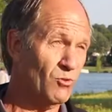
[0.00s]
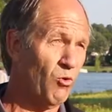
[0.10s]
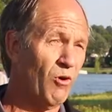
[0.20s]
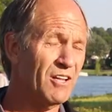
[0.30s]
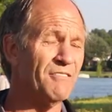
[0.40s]

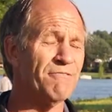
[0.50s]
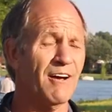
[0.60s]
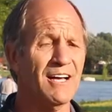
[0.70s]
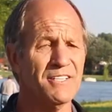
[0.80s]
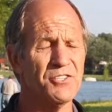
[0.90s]

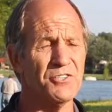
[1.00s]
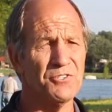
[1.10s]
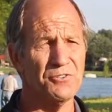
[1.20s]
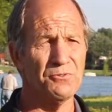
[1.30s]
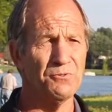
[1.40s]
qualified to
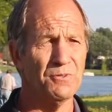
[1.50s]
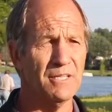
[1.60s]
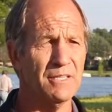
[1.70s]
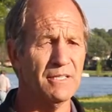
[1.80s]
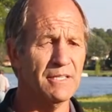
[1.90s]
do
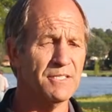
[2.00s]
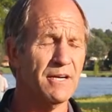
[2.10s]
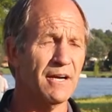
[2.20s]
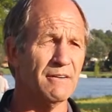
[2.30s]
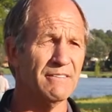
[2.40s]
uh, the
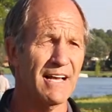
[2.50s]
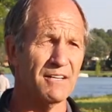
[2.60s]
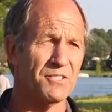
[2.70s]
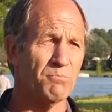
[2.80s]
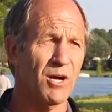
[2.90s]
entire
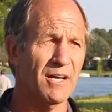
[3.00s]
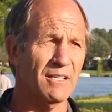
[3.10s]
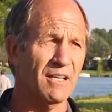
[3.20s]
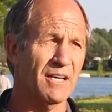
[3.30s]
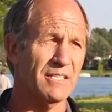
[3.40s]
thousand mile.